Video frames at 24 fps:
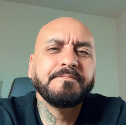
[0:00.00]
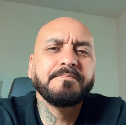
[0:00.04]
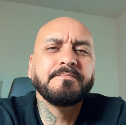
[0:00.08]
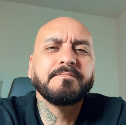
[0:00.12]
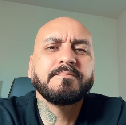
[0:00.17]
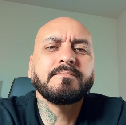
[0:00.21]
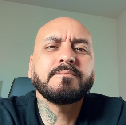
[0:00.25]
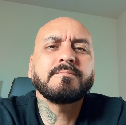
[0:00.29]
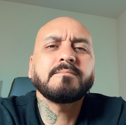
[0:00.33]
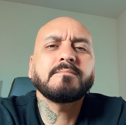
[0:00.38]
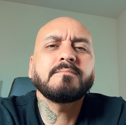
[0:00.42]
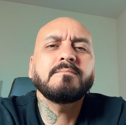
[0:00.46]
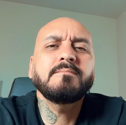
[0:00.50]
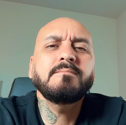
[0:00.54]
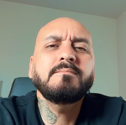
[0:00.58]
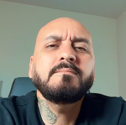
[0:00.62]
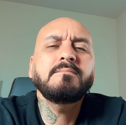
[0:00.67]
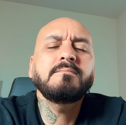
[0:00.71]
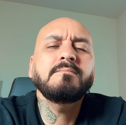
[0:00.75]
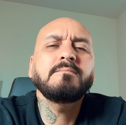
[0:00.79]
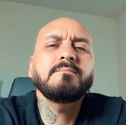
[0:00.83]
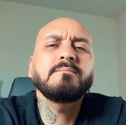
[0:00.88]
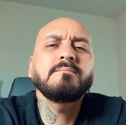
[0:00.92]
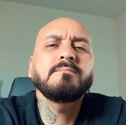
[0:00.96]

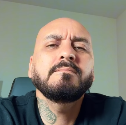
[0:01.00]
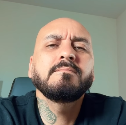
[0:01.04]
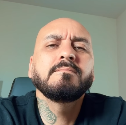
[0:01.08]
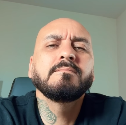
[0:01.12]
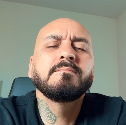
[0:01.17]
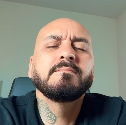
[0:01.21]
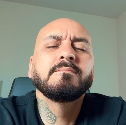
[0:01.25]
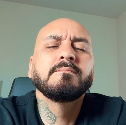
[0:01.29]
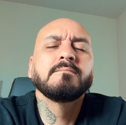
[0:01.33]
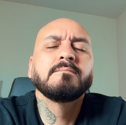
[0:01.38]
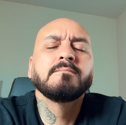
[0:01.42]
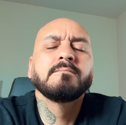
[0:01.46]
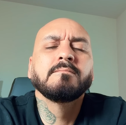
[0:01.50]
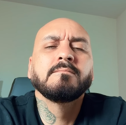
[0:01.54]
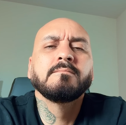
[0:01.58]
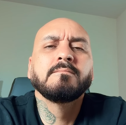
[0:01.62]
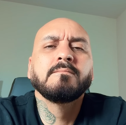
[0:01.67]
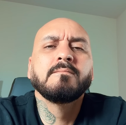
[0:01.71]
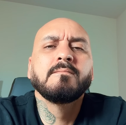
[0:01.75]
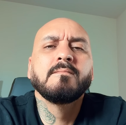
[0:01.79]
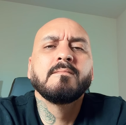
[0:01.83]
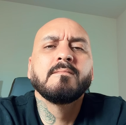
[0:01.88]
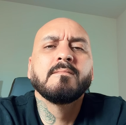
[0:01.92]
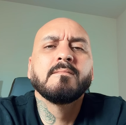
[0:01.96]

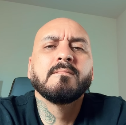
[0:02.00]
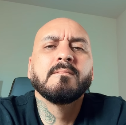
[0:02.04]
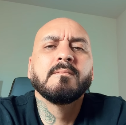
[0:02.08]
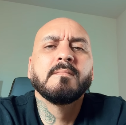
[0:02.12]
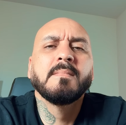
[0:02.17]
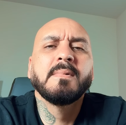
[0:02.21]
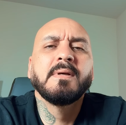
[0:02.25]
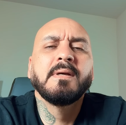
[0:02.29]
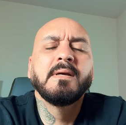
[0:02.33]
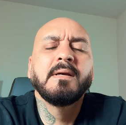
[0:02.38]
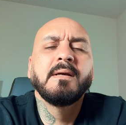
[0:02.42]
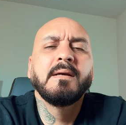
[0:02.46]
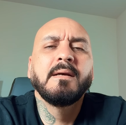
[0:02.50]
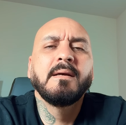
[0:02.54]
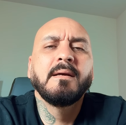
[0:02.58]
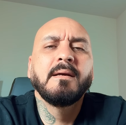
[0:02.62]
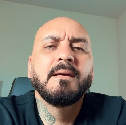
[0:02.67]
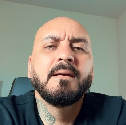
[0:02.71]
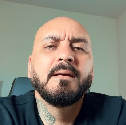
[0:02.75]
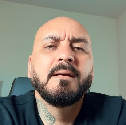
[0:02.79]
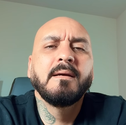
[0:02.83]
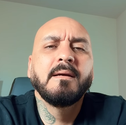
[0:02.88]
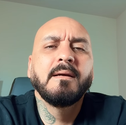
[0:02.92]
No one is speaking in this clip.